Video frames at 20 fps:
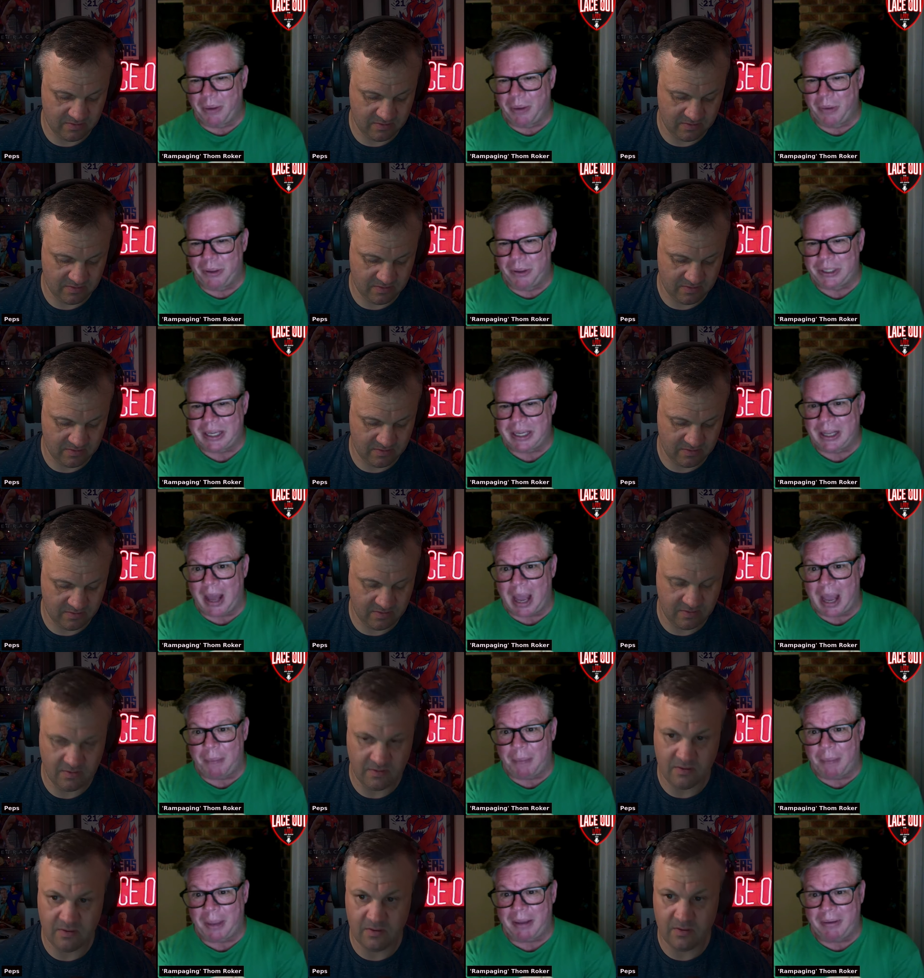Speaker 1: see a
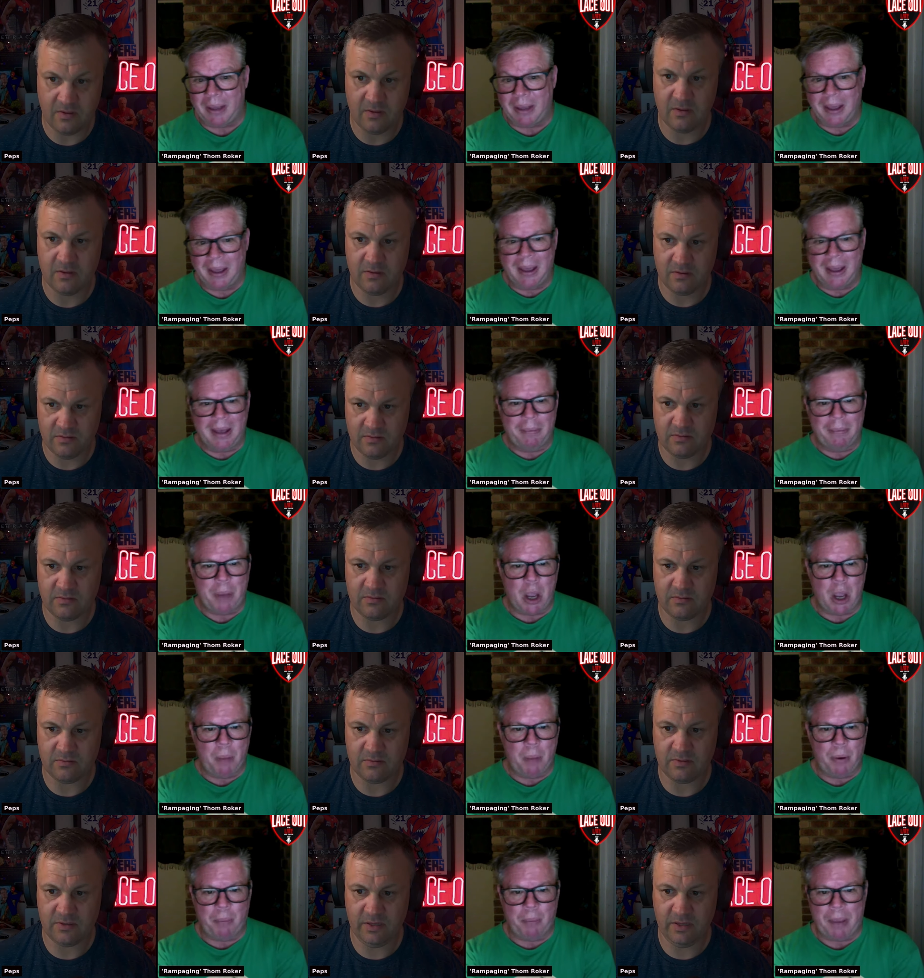happy
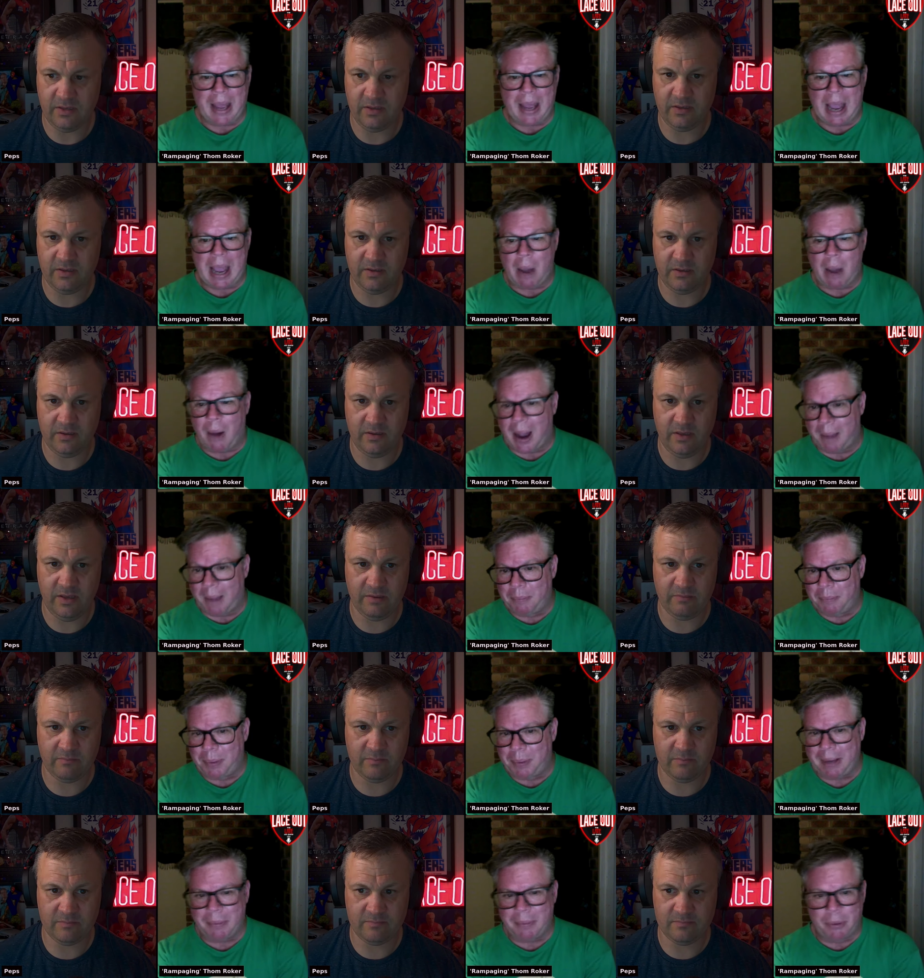Purple Power
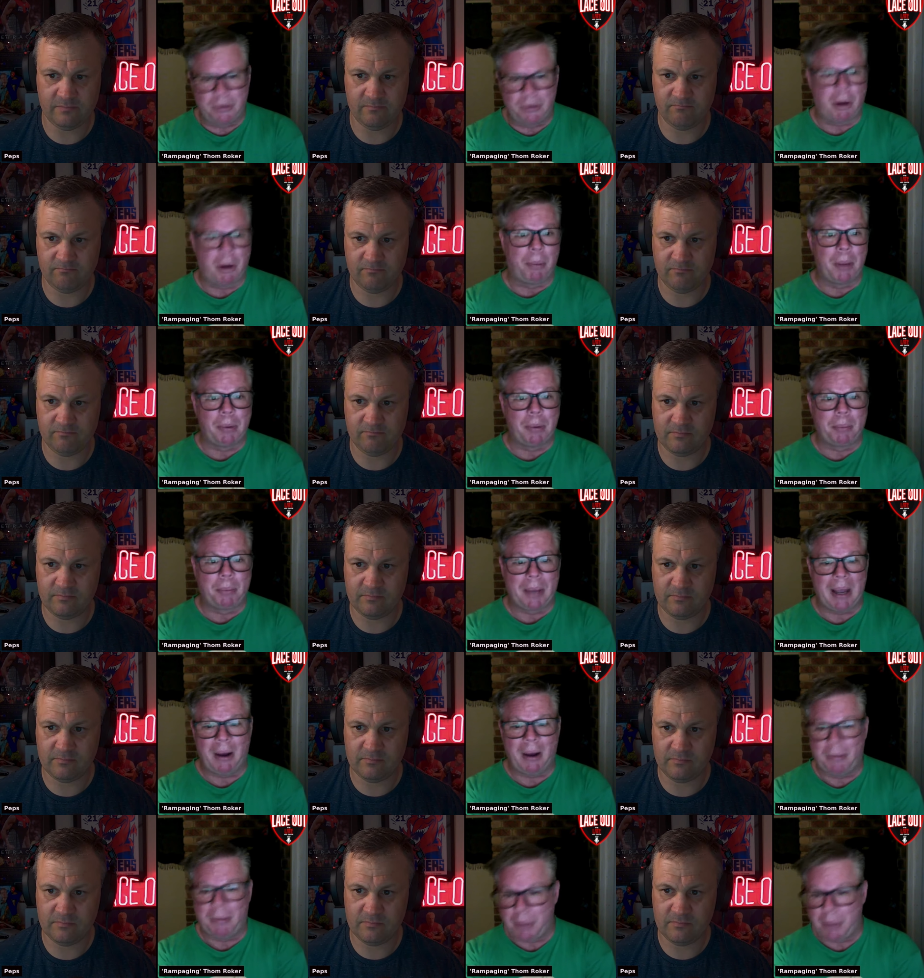people, not Purple
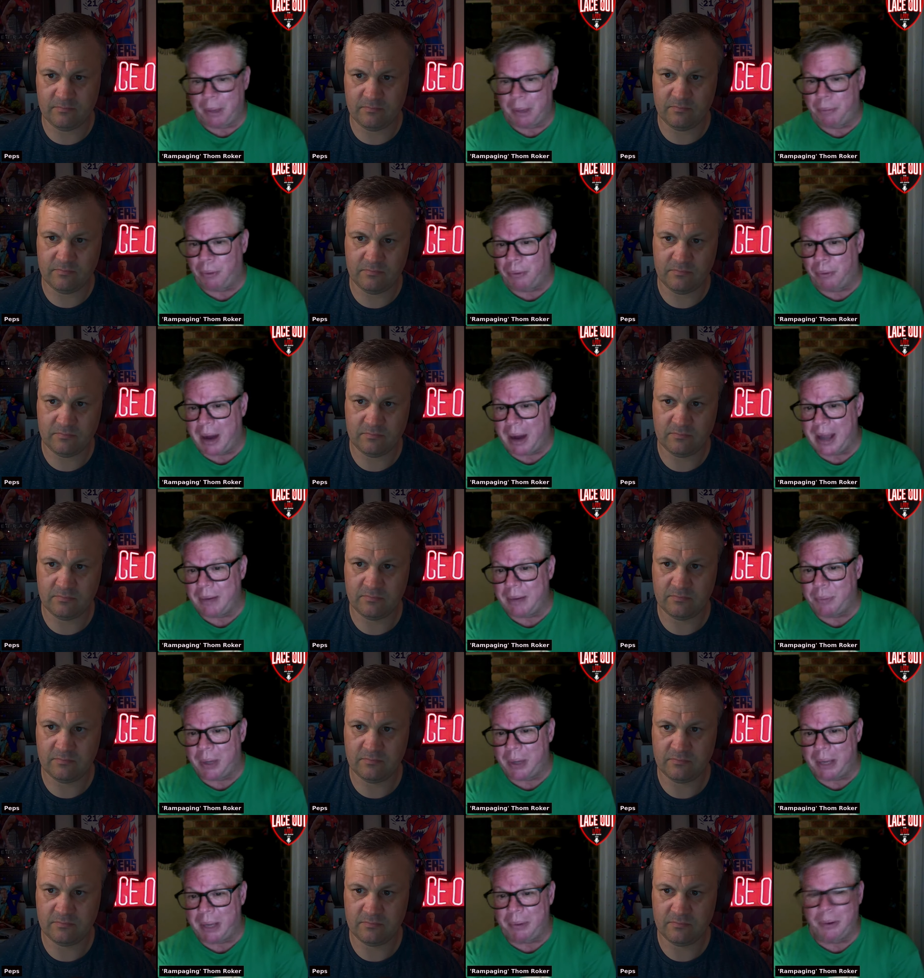Power, Purple Rain
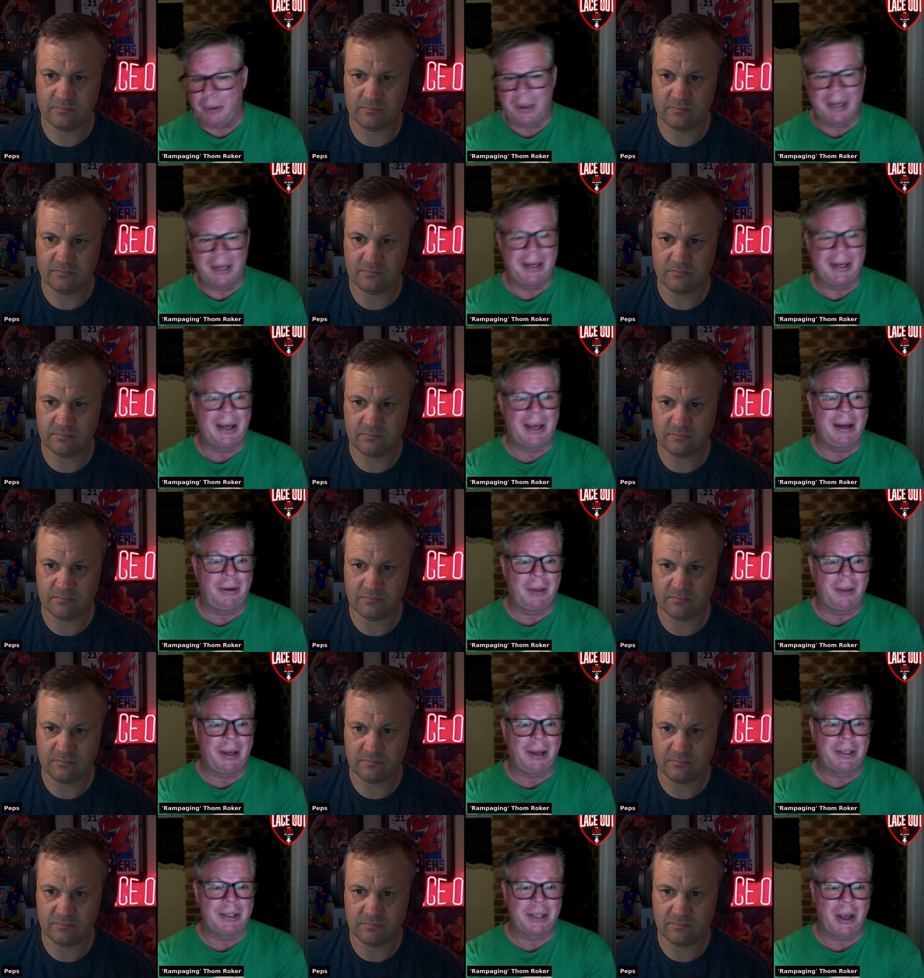people, and all
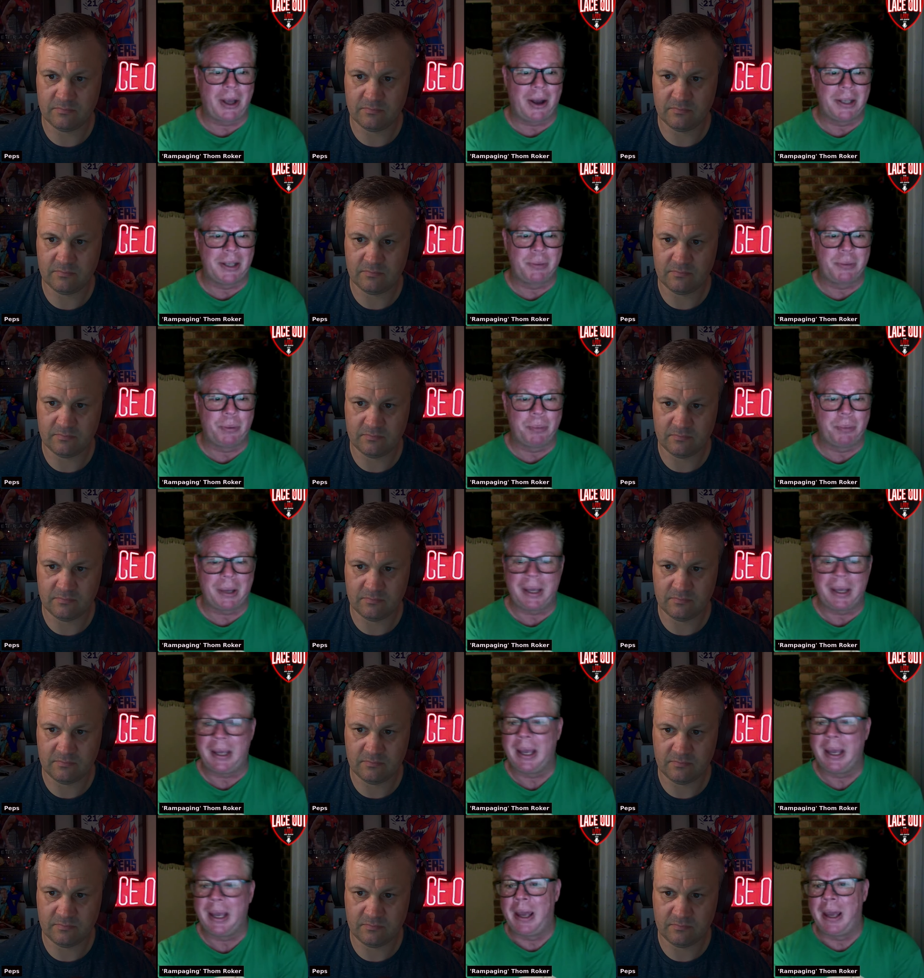those guys will
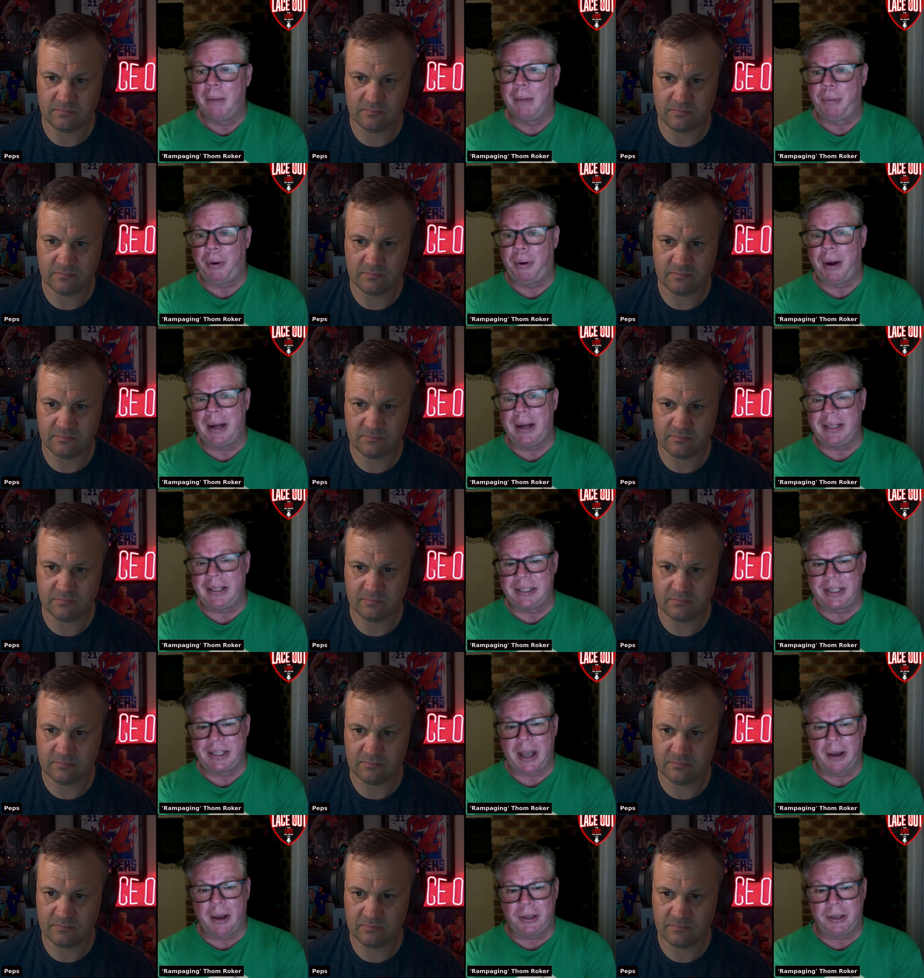be pretty
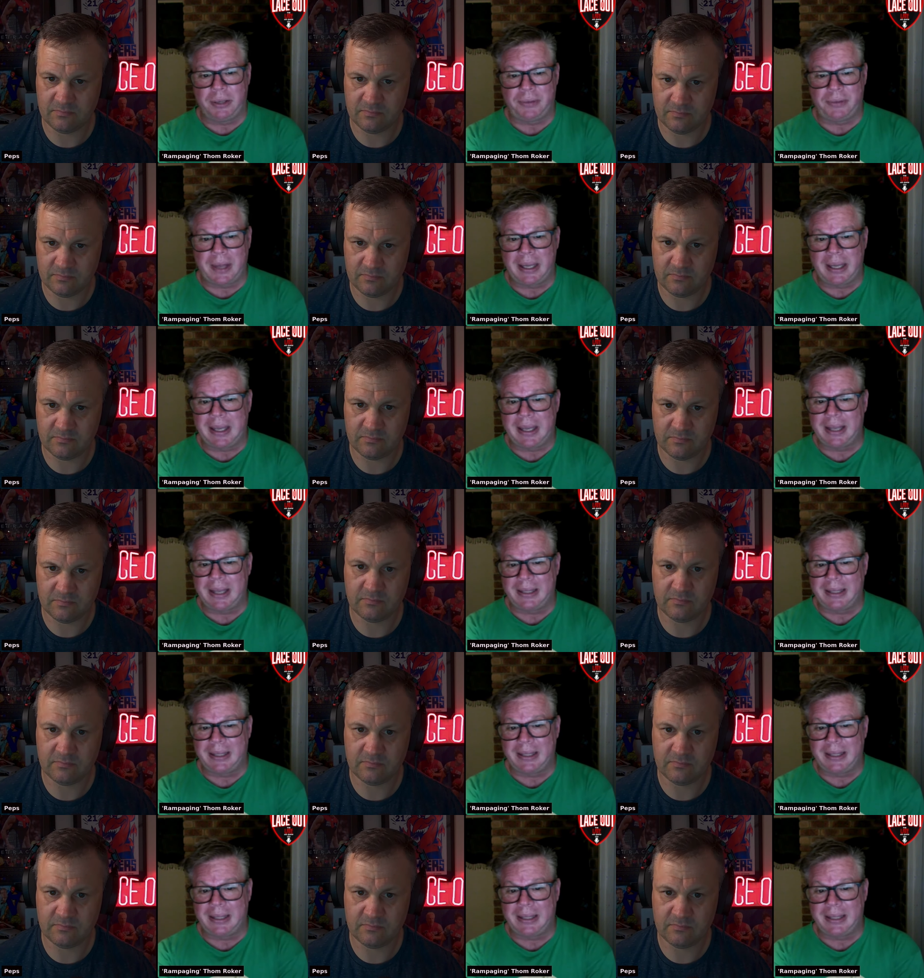stoked if they get